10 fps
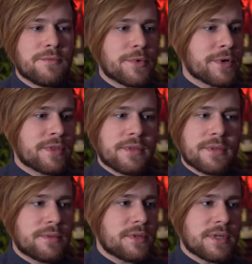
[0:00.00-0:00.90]

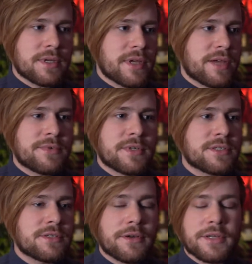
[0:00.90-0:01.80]
worth the
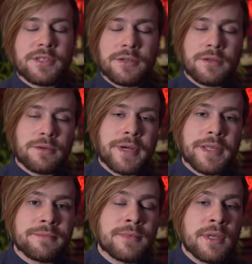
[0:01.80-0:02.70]
effort on its own already.